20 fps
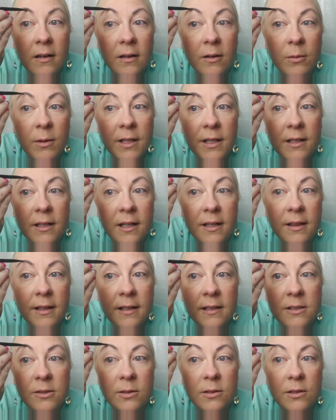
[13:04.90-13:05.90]
with
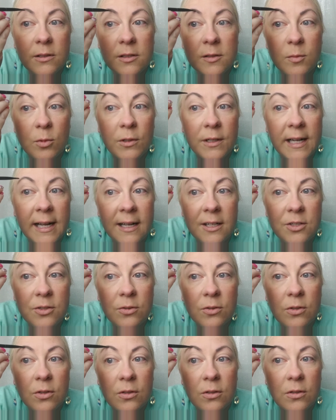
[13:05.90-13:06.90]
nothing, so it looks more
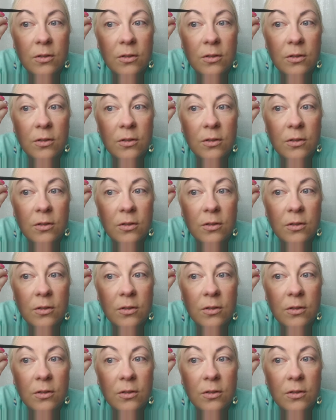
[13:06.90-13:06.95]
natural.